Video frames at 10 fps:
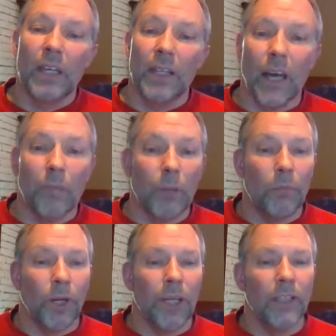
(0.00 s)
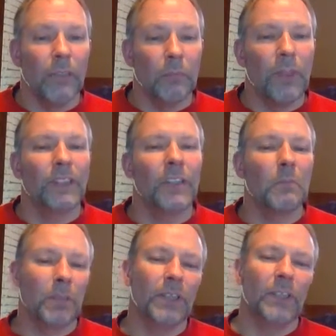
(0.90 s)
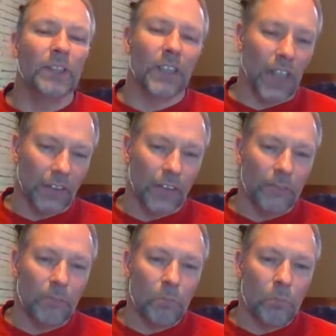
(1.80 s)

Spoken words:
and now my brain had pieced the pieces together.